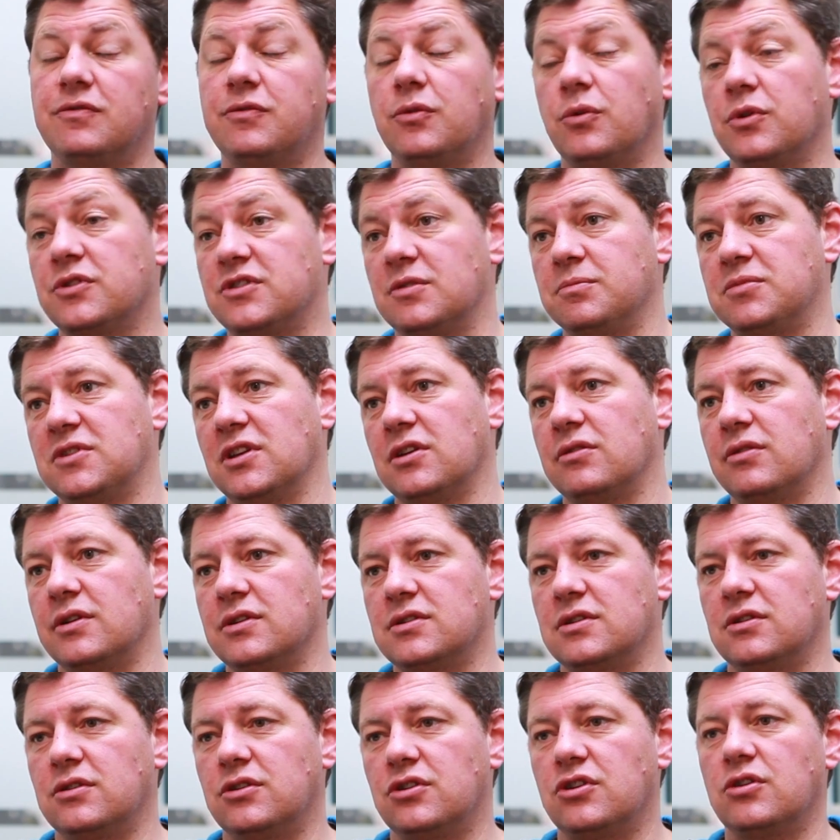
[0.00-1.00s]
4 subsidiaries
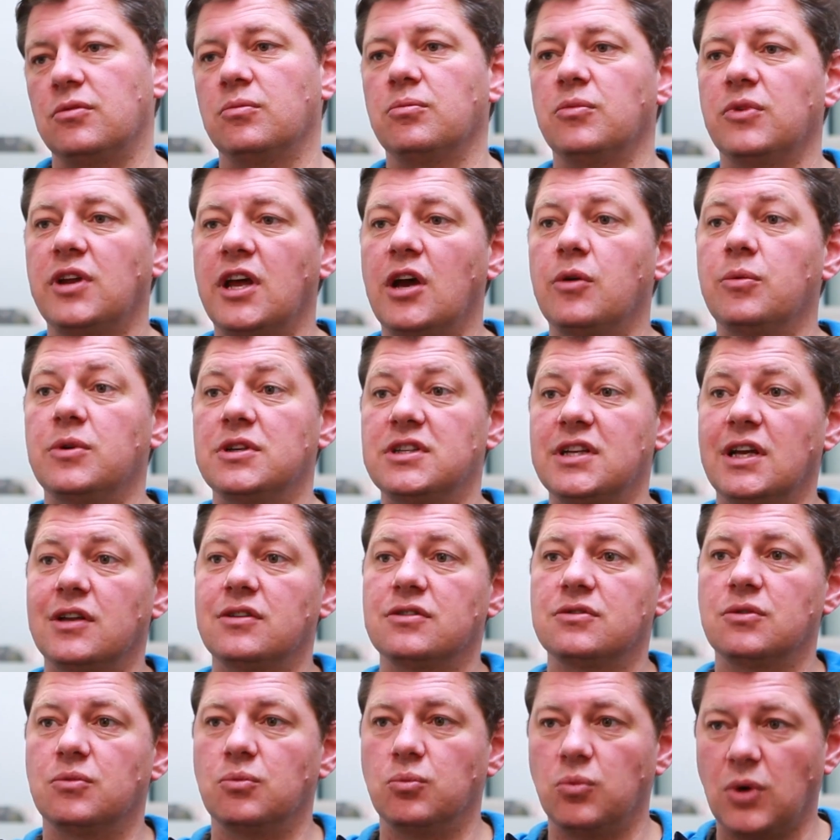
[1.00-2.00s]
in Europe, now we're down
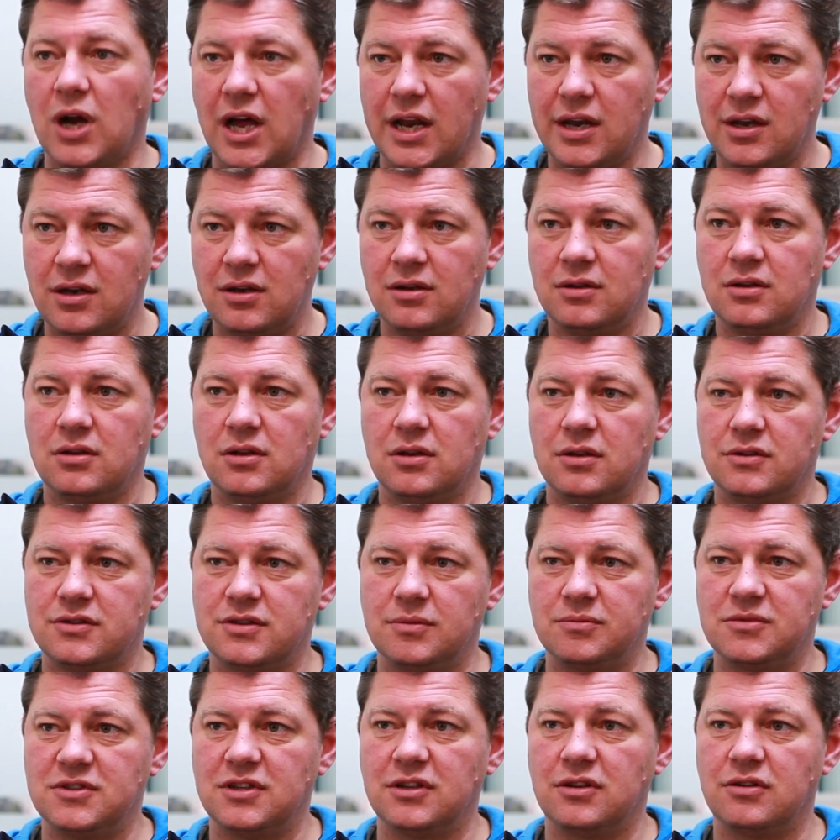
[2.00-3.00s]
to 1
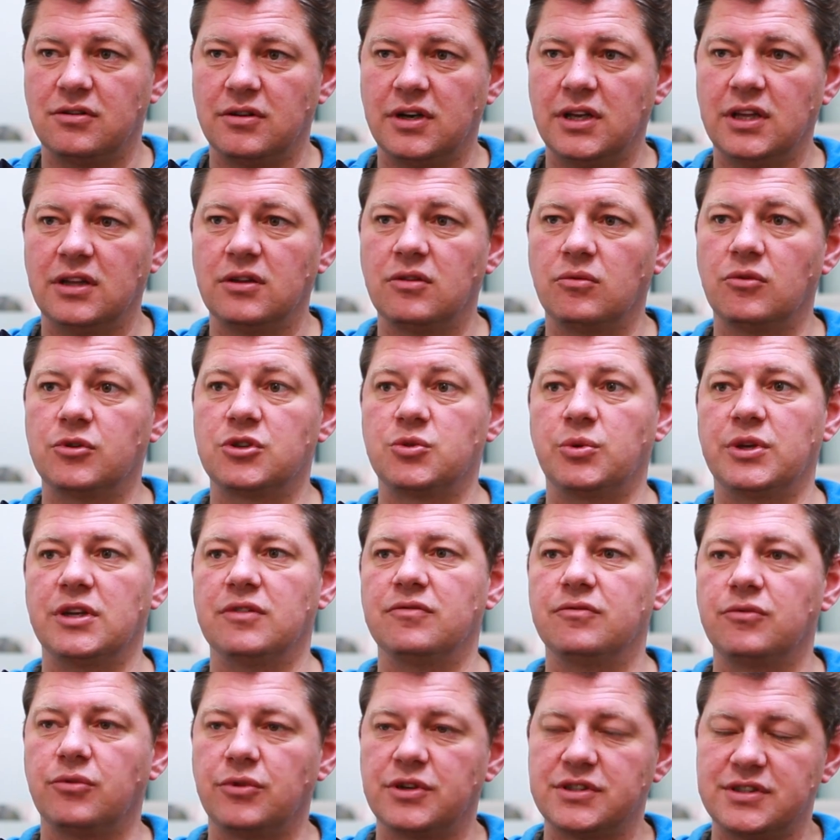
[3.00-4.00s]
subsidiary, which we
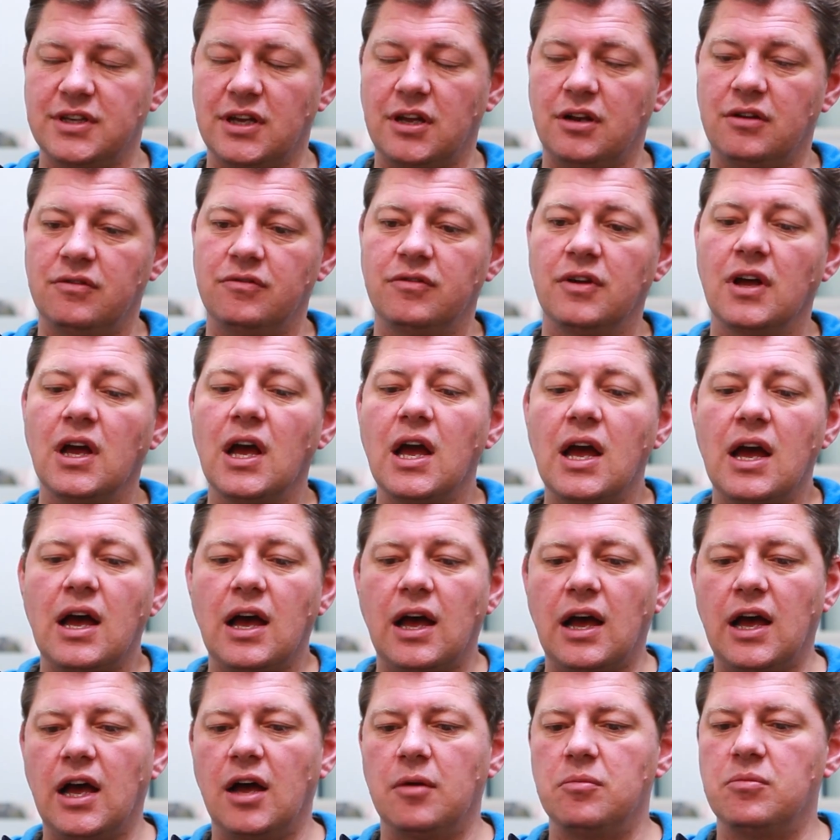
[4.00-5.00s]
invoice out of,
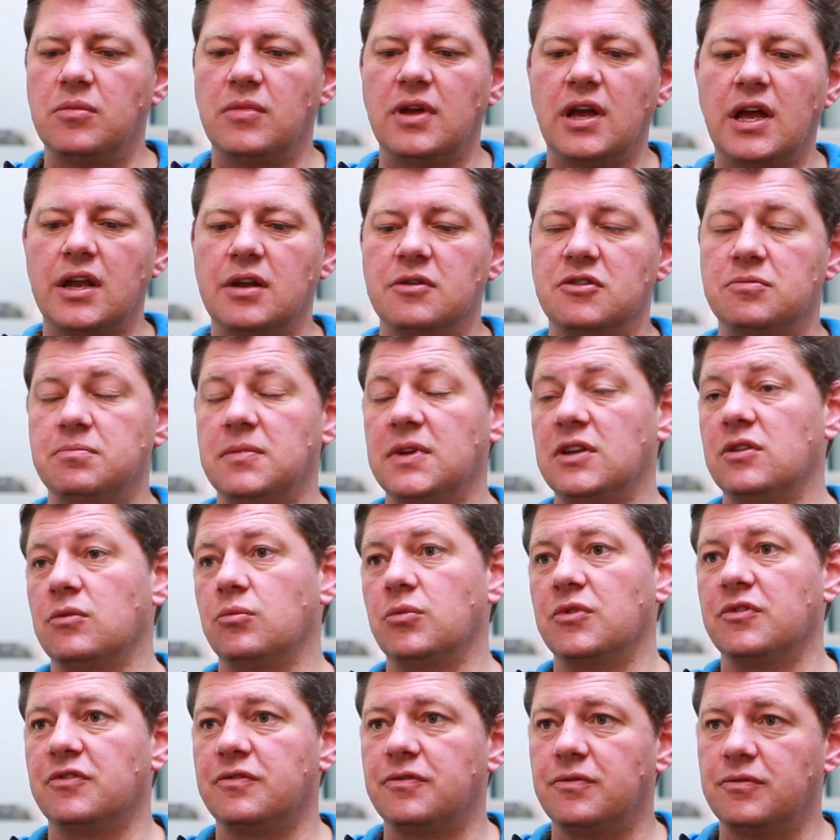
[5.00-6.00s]
and has meant
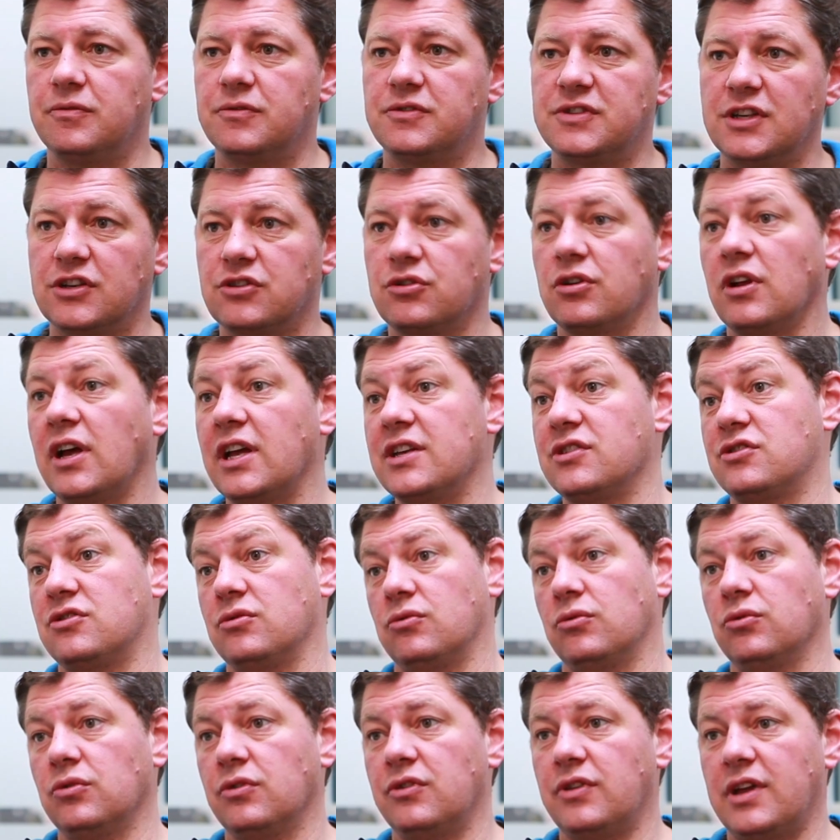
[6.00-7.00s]
we've centralised
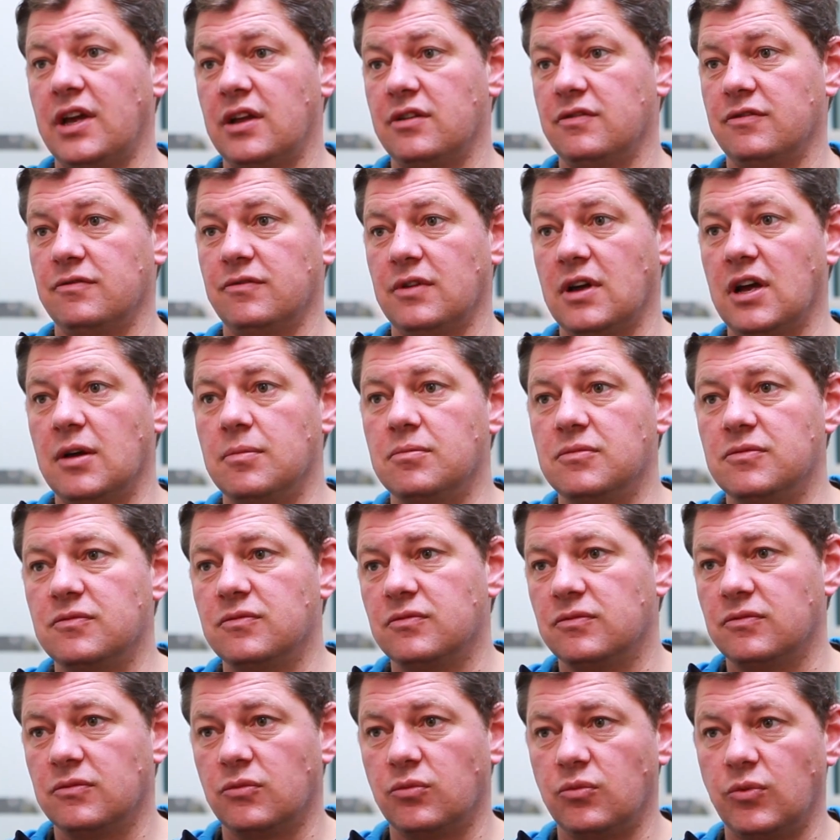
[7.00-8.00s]
all of that
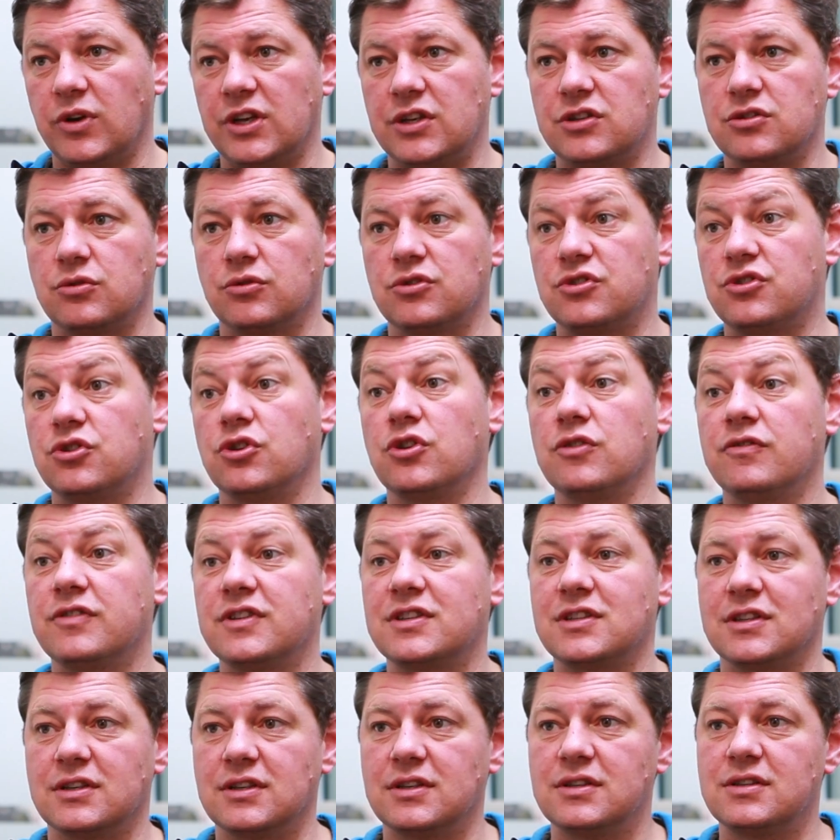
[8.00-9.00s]
regional
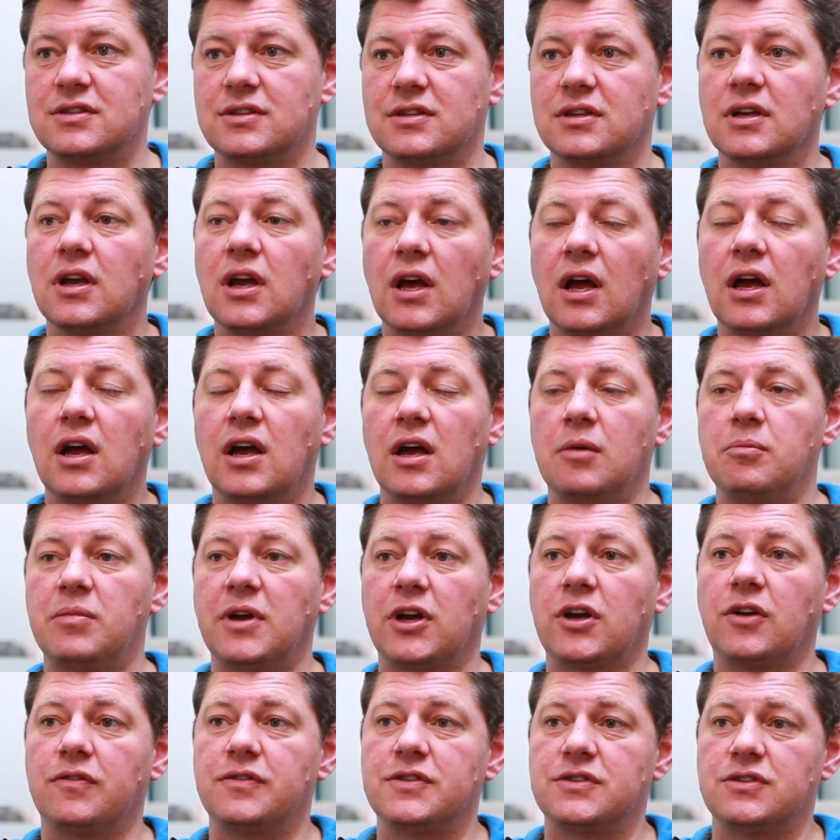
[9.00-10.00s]
services,
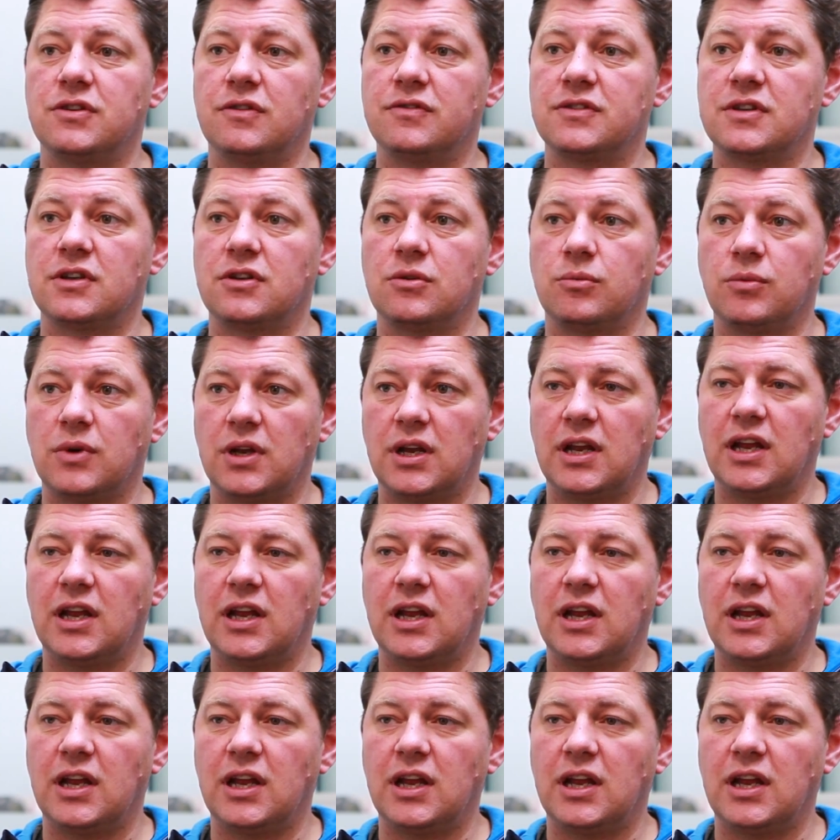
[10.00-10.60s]
back office service under 1